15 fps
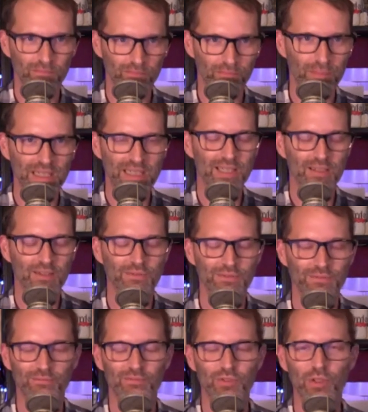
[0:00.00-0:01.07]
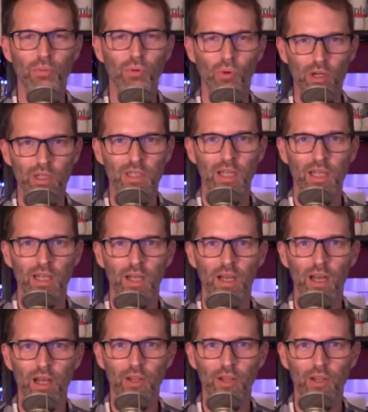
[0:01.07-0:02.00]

bits of support uh,